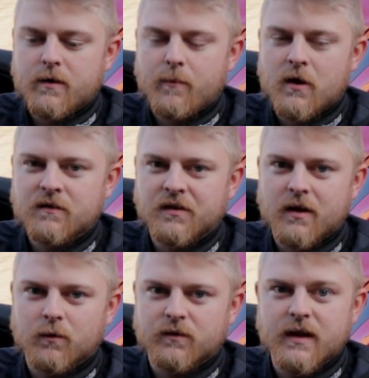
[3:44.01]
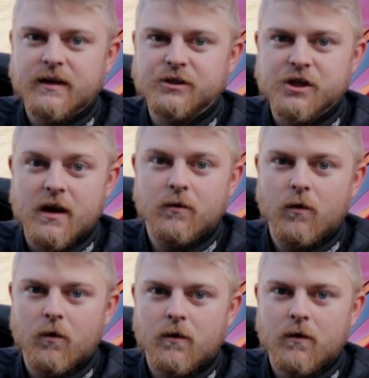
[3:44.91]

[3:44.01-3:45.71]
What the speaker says: motorcycles in general,